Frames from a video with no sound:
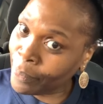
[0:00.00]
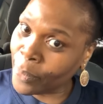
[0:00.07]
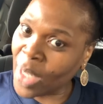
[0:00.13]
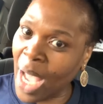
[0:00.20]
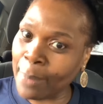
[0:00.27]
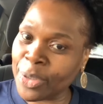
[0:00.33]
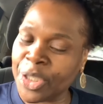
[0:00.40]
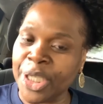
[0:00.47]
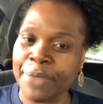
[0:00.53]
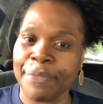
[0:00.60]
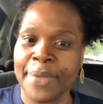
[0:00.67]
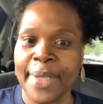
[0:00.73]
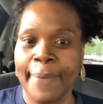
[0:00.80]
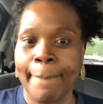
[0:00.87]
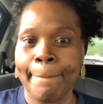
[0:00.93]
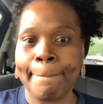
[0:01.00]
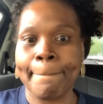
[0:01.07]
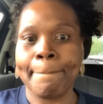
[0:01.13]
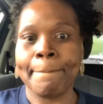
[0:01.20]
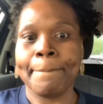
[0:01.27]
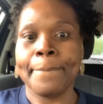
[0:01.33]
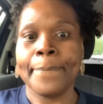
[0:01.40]
I'm shifting,
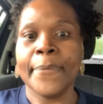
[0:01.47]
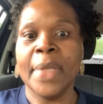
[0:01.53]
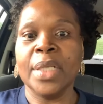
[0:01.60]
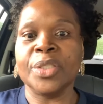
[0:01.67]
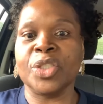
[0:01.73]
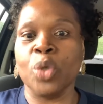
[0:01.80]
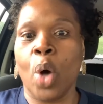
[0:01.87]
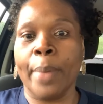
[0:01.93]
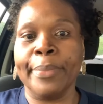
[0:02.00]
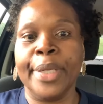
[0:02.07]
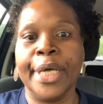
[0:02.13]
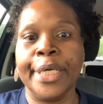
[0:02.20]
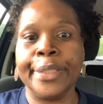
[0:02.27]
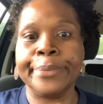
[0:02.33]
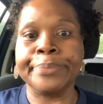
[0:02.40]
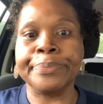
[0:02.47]
so I'm done.